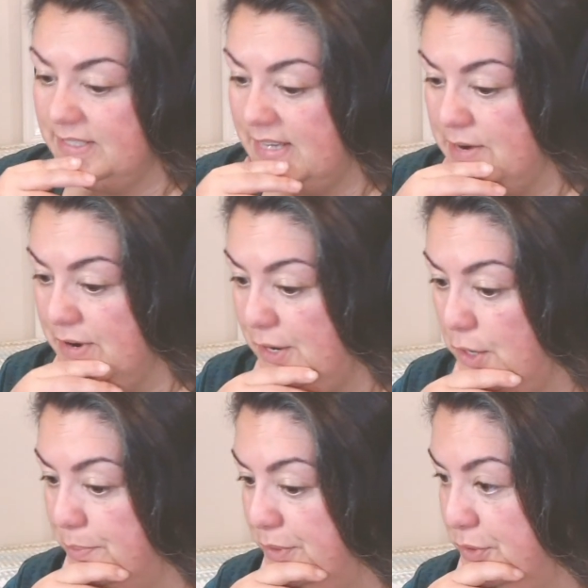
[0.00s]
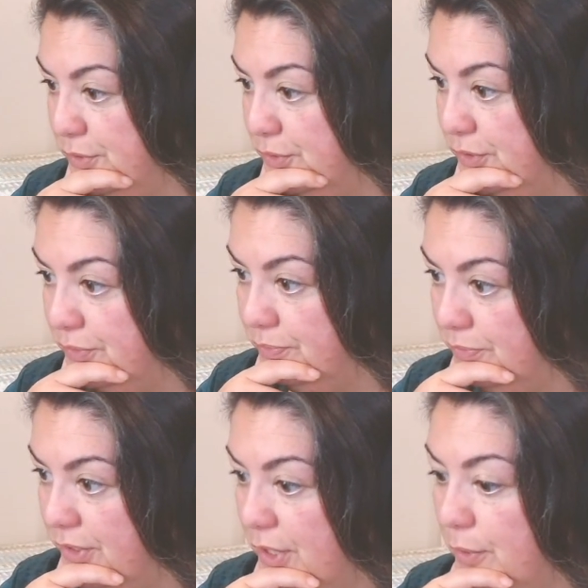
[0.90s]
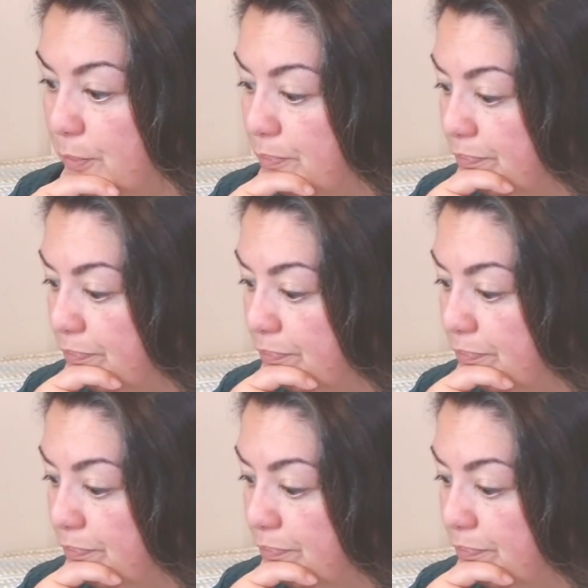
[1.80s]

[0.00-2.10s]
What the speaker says: Karen Carpenter's, you know,